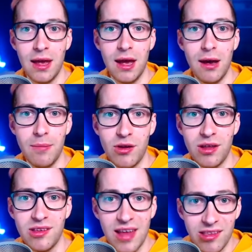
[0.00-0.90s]
Um, you
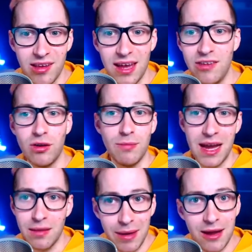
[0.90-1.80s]
can center it, you can
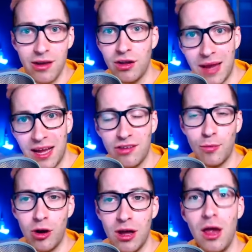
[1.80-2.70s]
make it bigger, you can make it
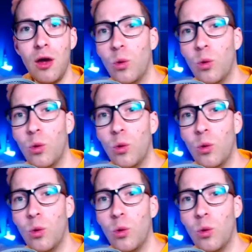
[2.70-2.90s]
smaller.